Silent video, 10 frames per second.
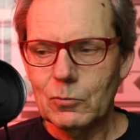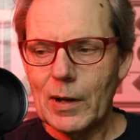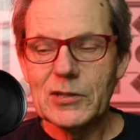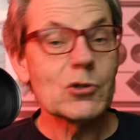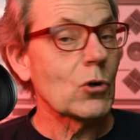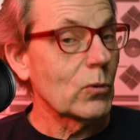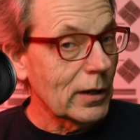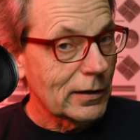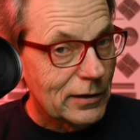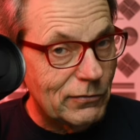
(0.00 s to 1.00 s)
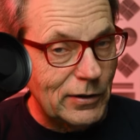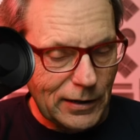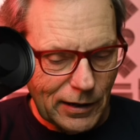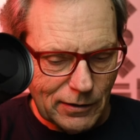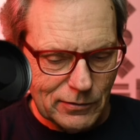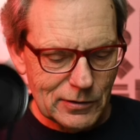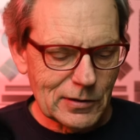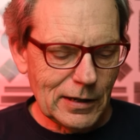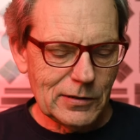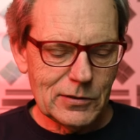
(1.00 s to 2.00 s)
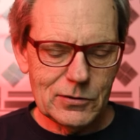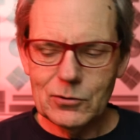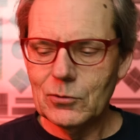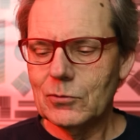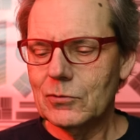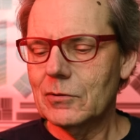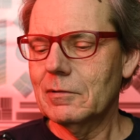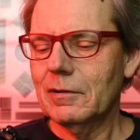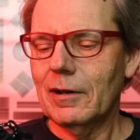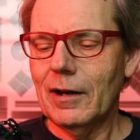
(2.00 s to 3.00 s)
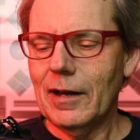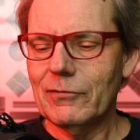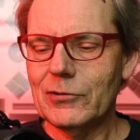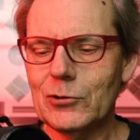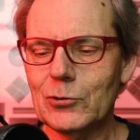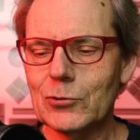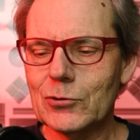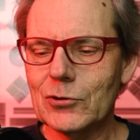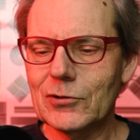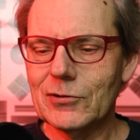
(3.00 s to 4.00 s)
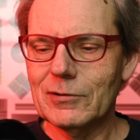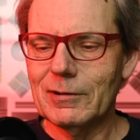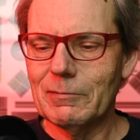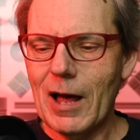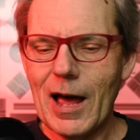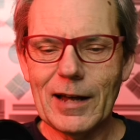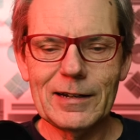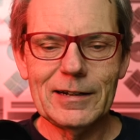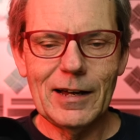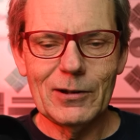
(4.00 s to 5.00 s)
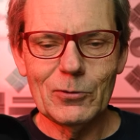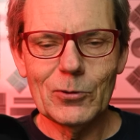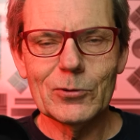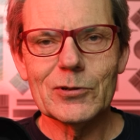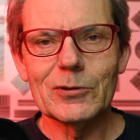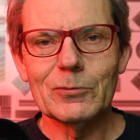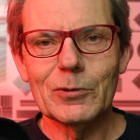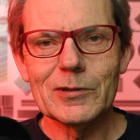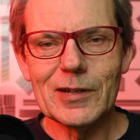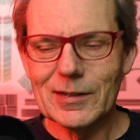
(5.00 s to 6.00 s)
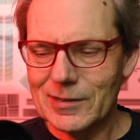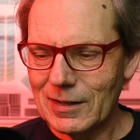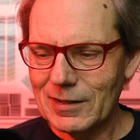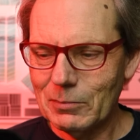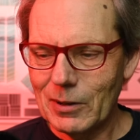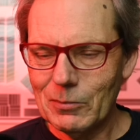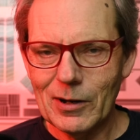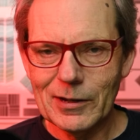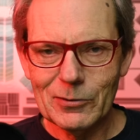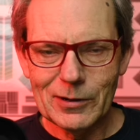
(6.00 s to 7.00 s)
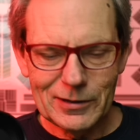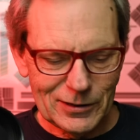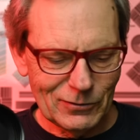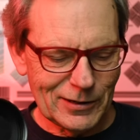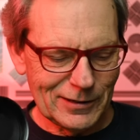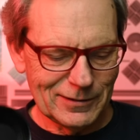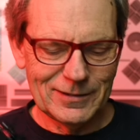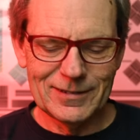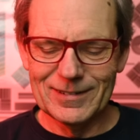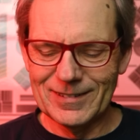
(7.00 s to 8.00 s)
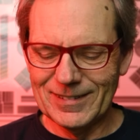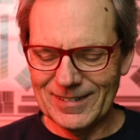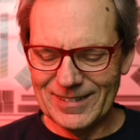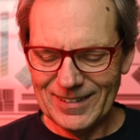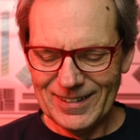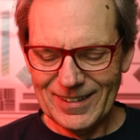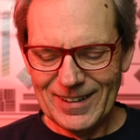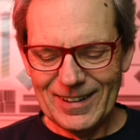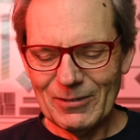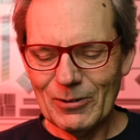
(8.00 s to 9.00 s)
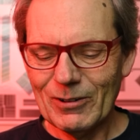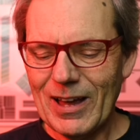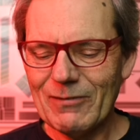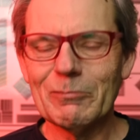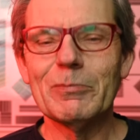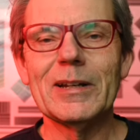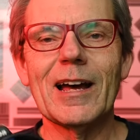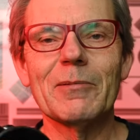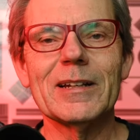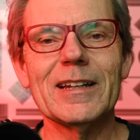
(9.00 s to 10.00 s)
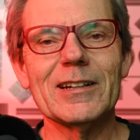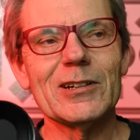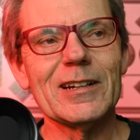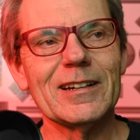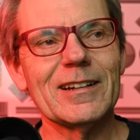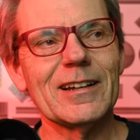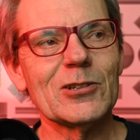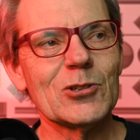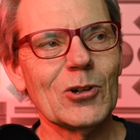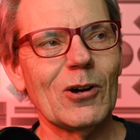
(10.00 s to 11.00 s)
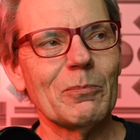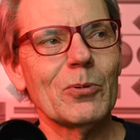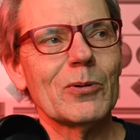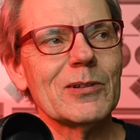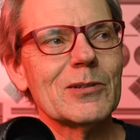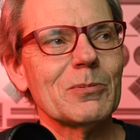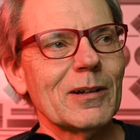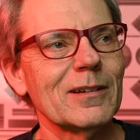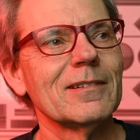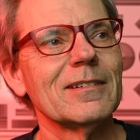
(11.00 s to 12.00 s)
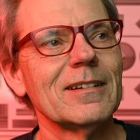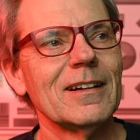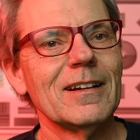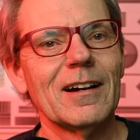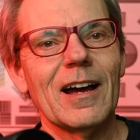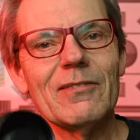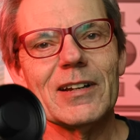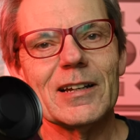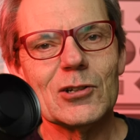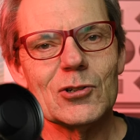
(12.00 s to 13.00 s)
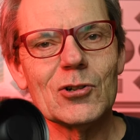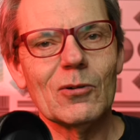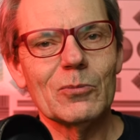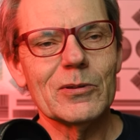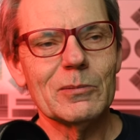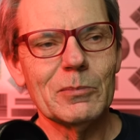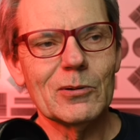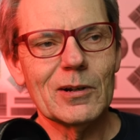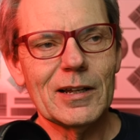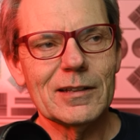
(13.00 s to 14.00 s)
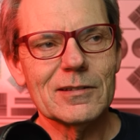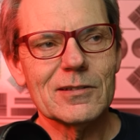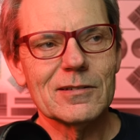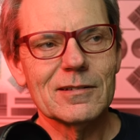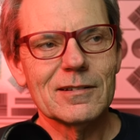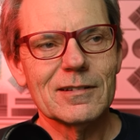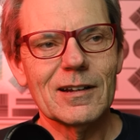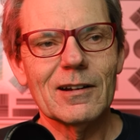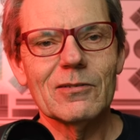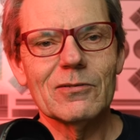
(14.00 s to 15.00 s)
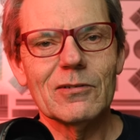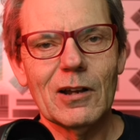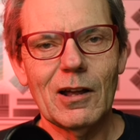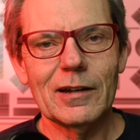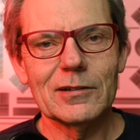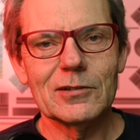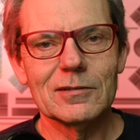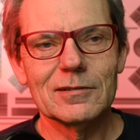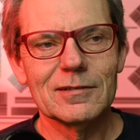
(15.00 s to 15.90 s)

one's creativity how this lens is used. I haven't used it hardly at all, so what does that say about my creativity? Well, I haven't been able to get a shot, put it this way. I haven't taken a shot with the mirror lens that I've liked,